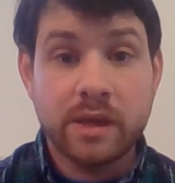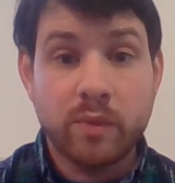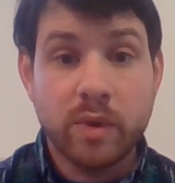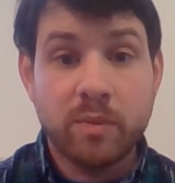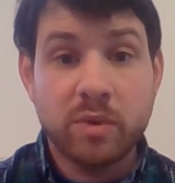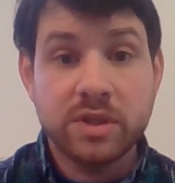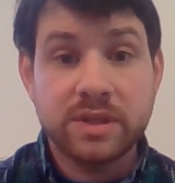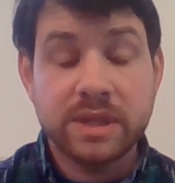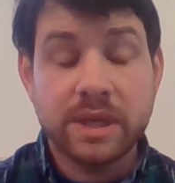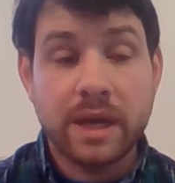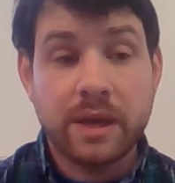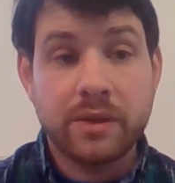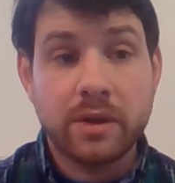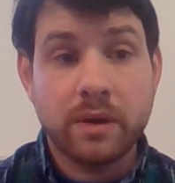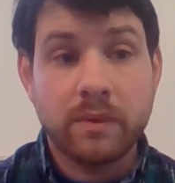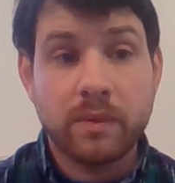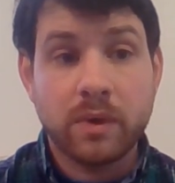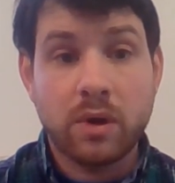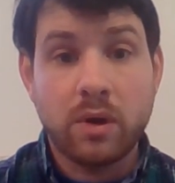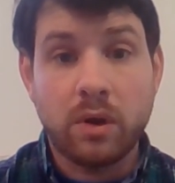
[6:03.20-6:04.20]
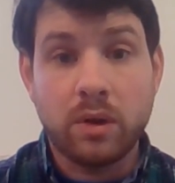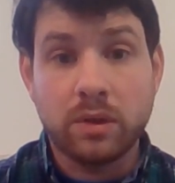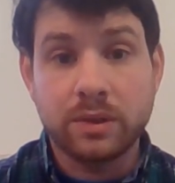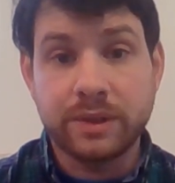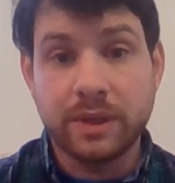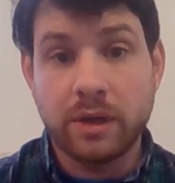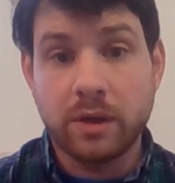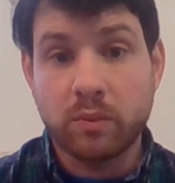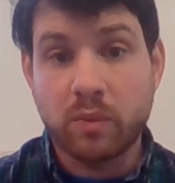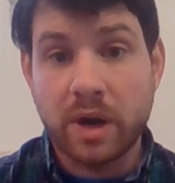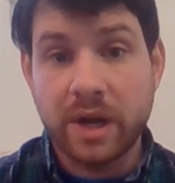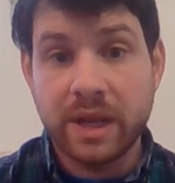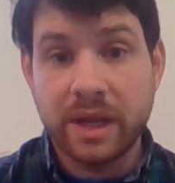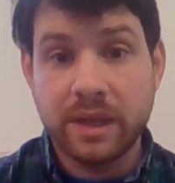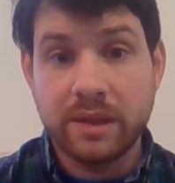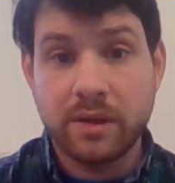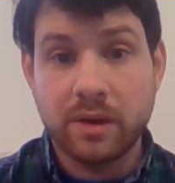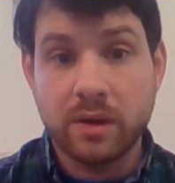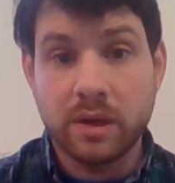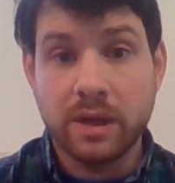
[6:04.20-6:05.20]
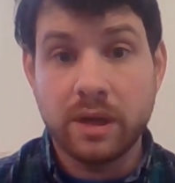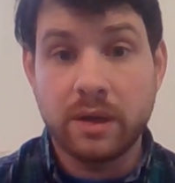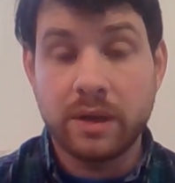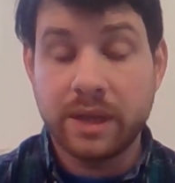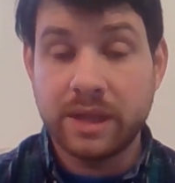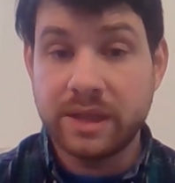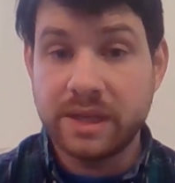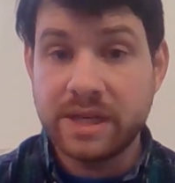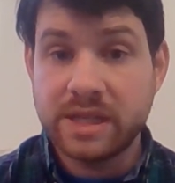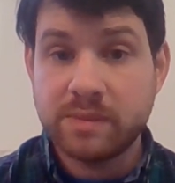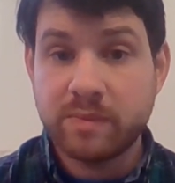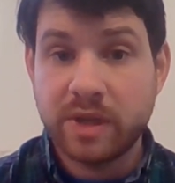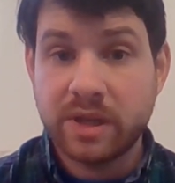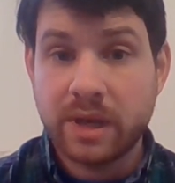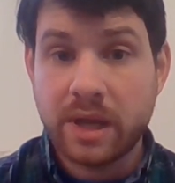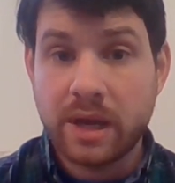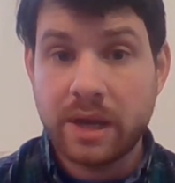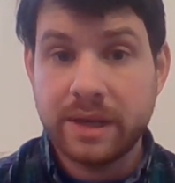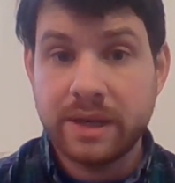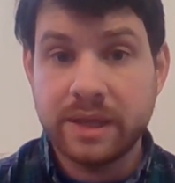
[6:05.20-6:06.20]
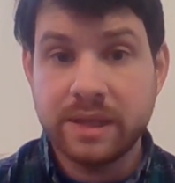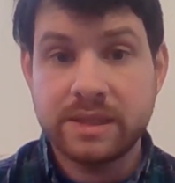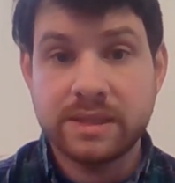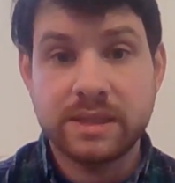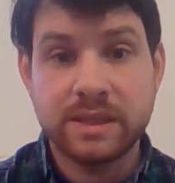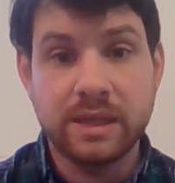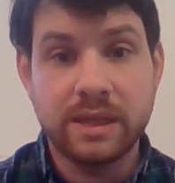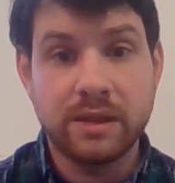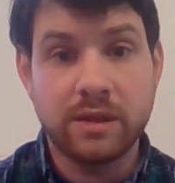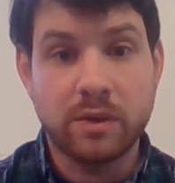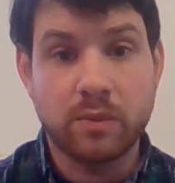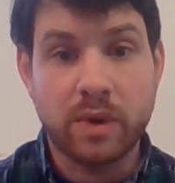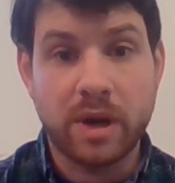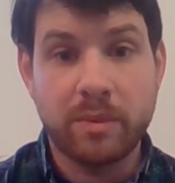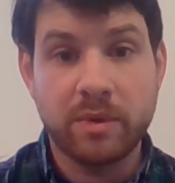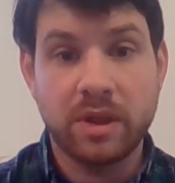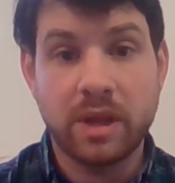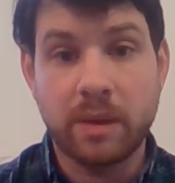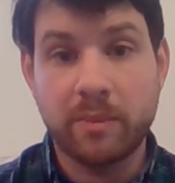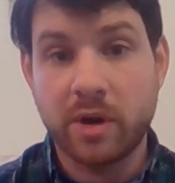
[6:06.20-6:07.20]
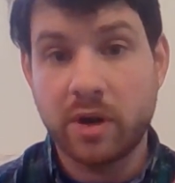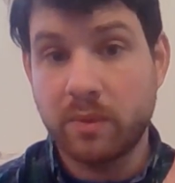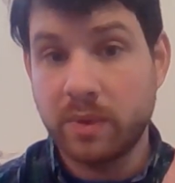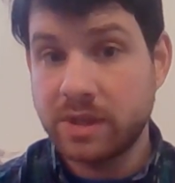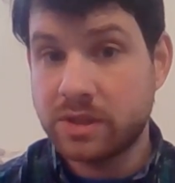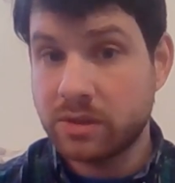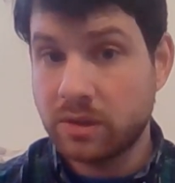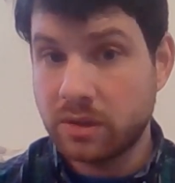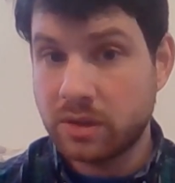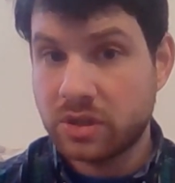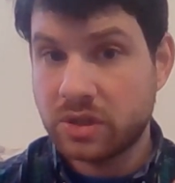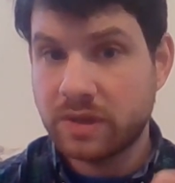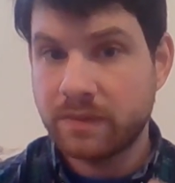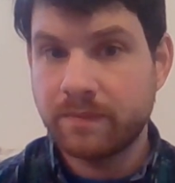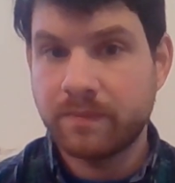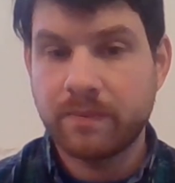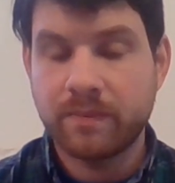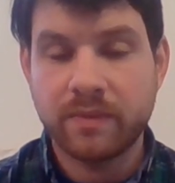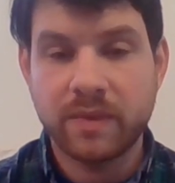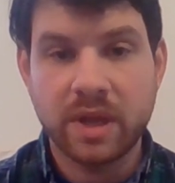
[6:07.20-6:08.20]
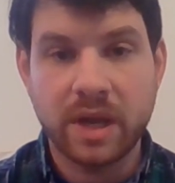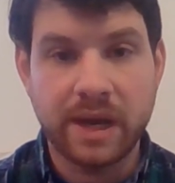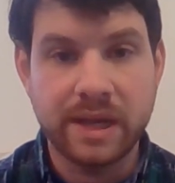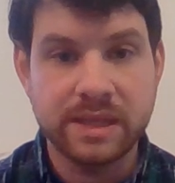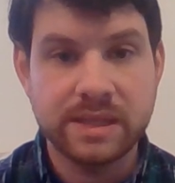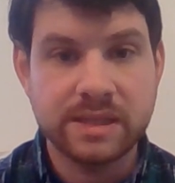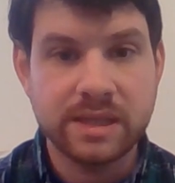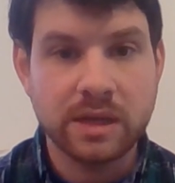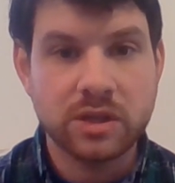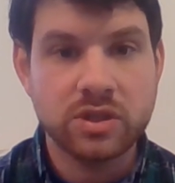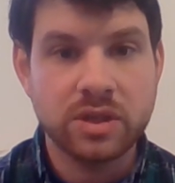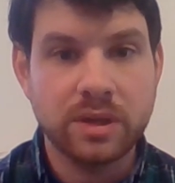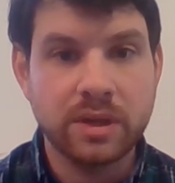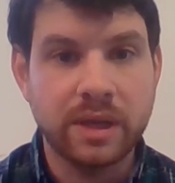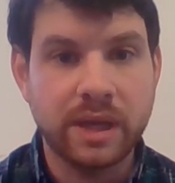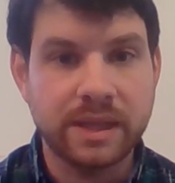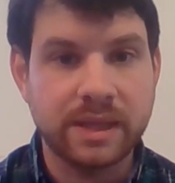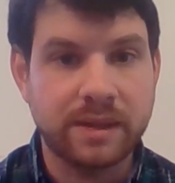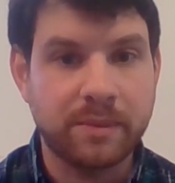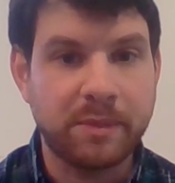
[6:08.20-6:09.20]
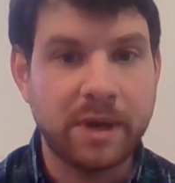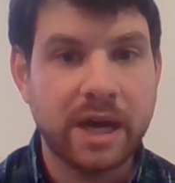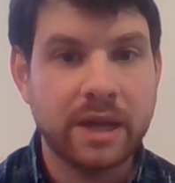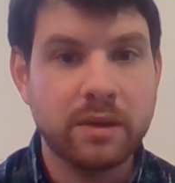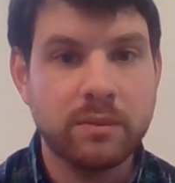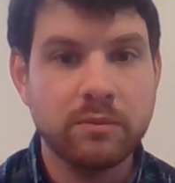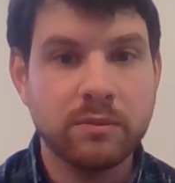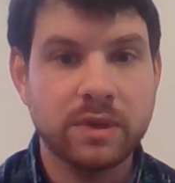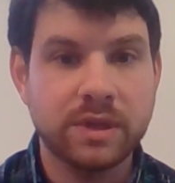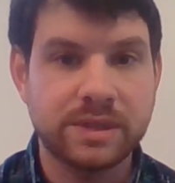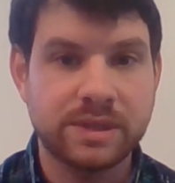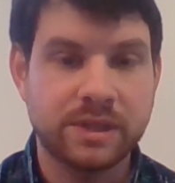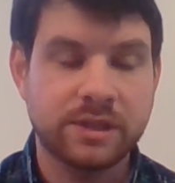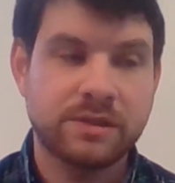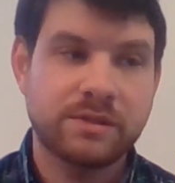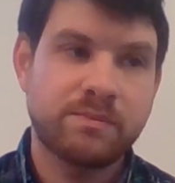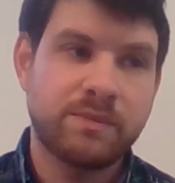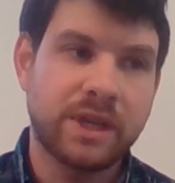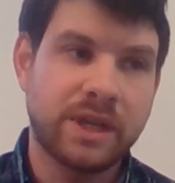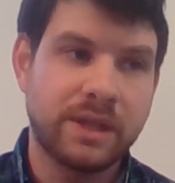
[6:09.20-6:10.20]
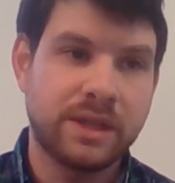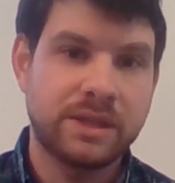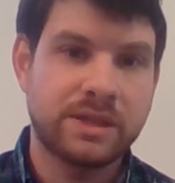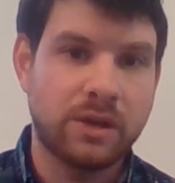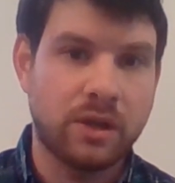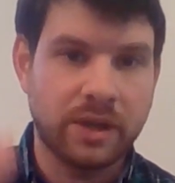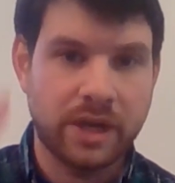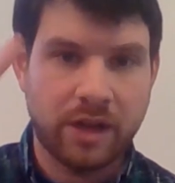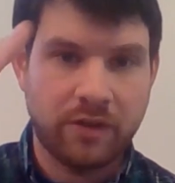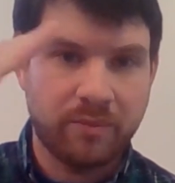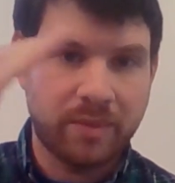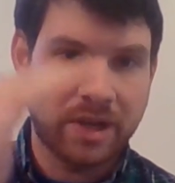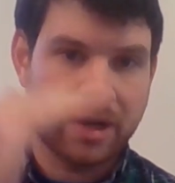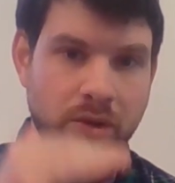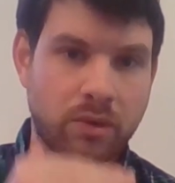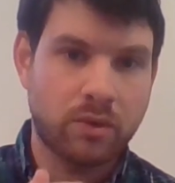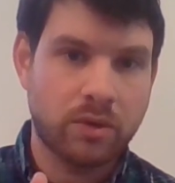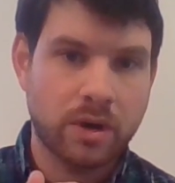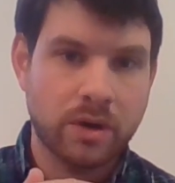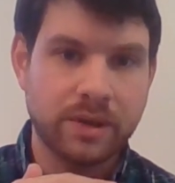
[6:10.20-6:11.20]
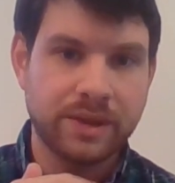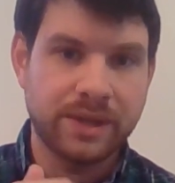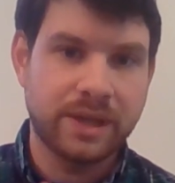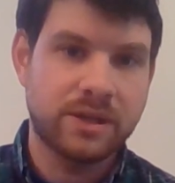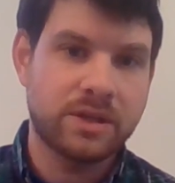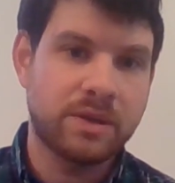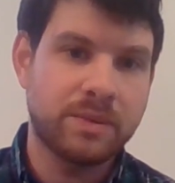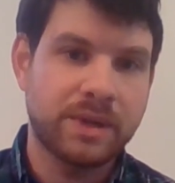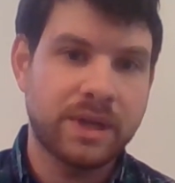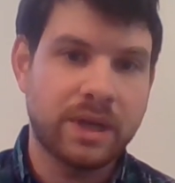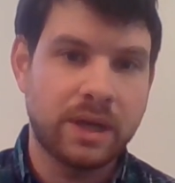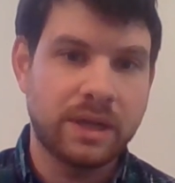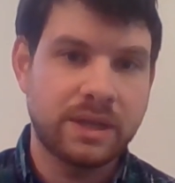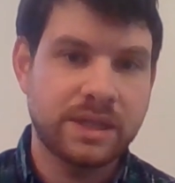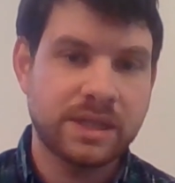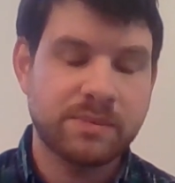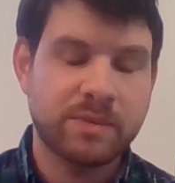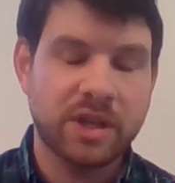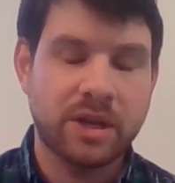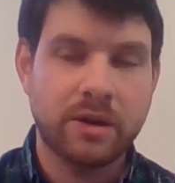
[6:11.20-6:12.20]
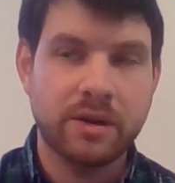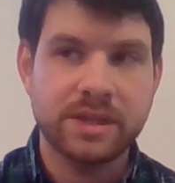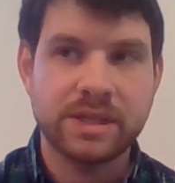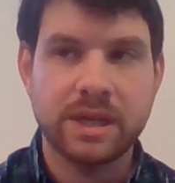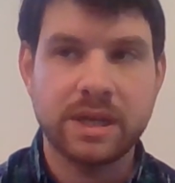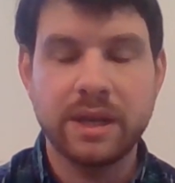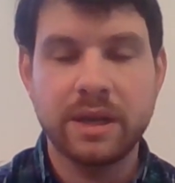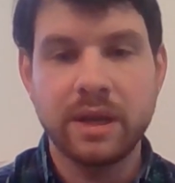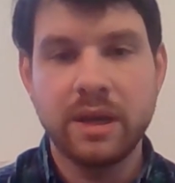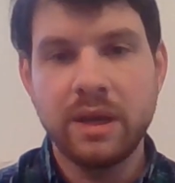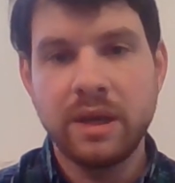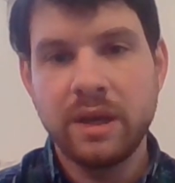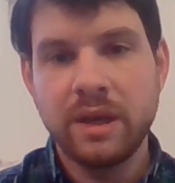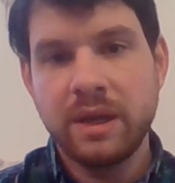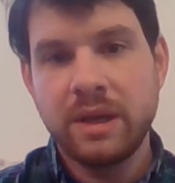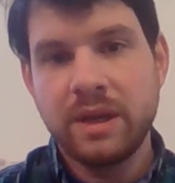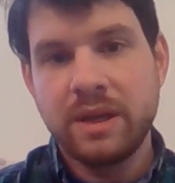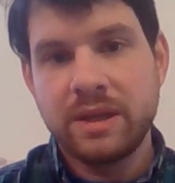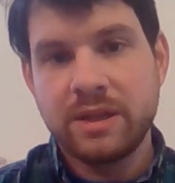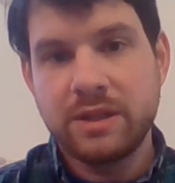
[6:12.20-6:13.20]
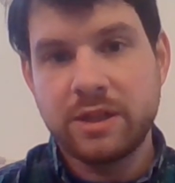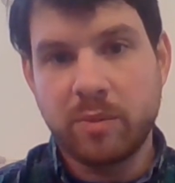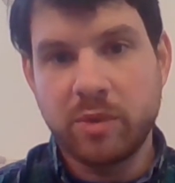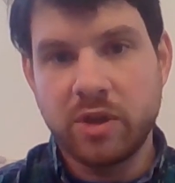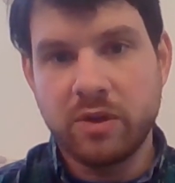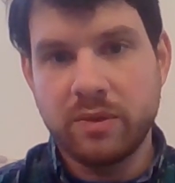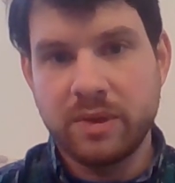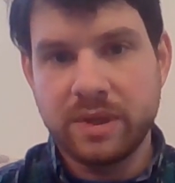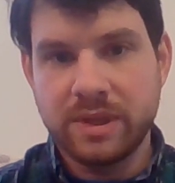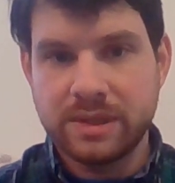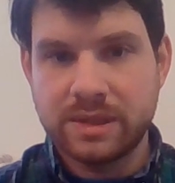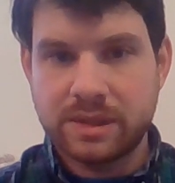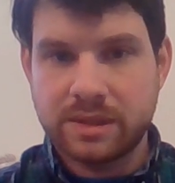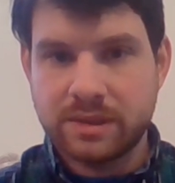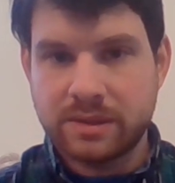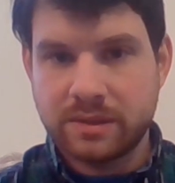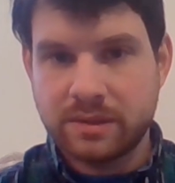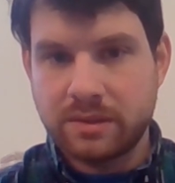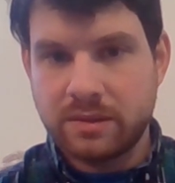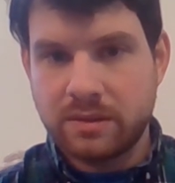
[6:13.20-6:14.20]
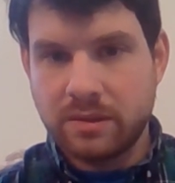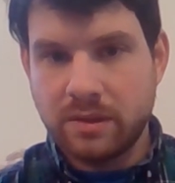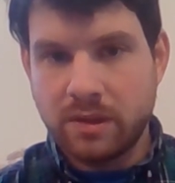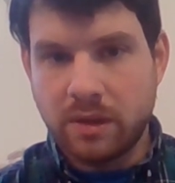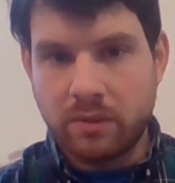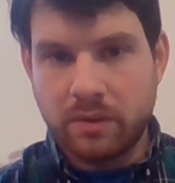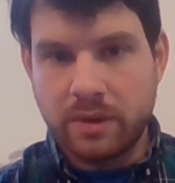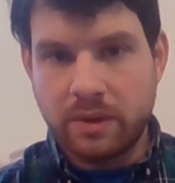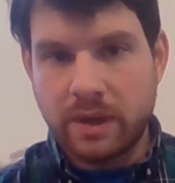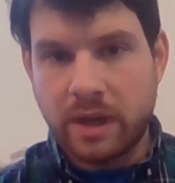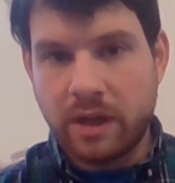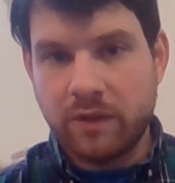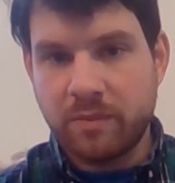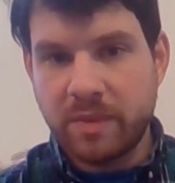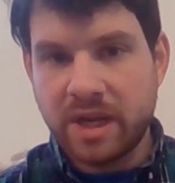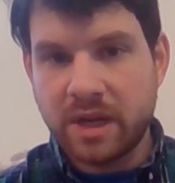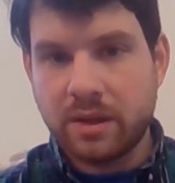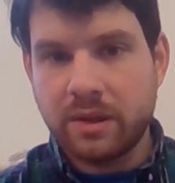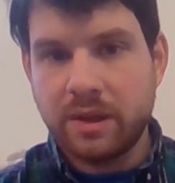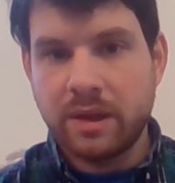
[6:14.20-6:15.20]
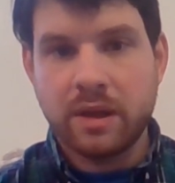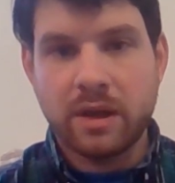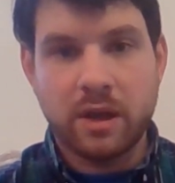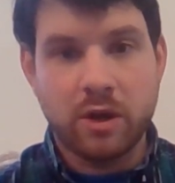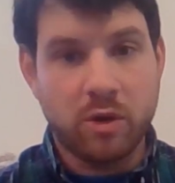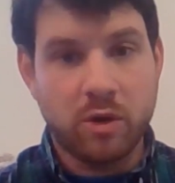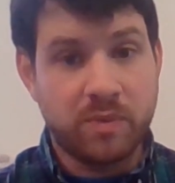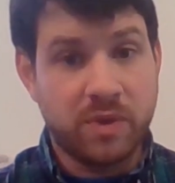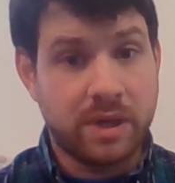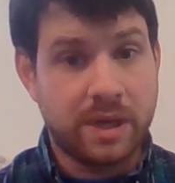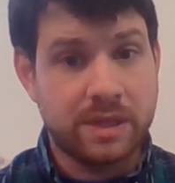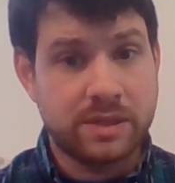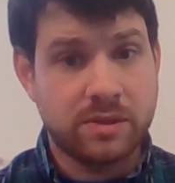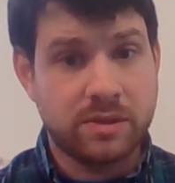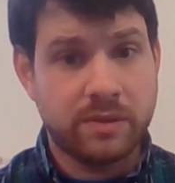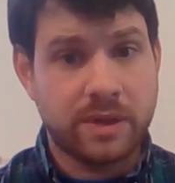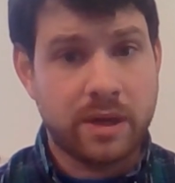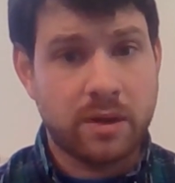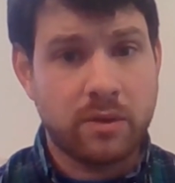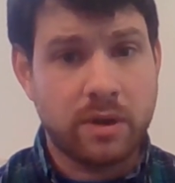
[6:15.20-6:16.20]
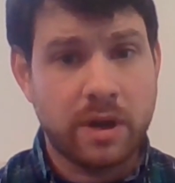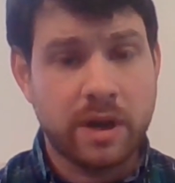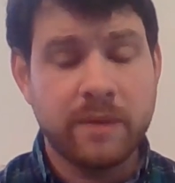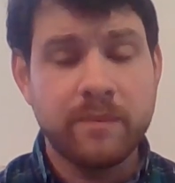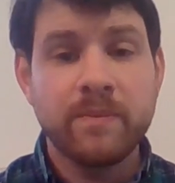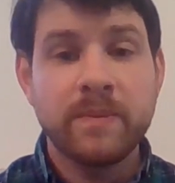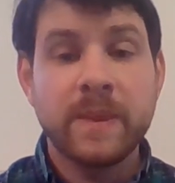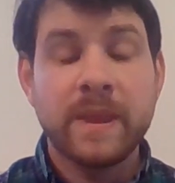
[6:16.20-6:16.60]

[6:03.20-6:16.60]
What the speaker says: that we put together called Writing in the Discipline Guide. It's in the library research guide section at the bottom, because it's all in alphabetical order in the interdisciplinary side. W is lower alphabetically. I hope you guys knew that already.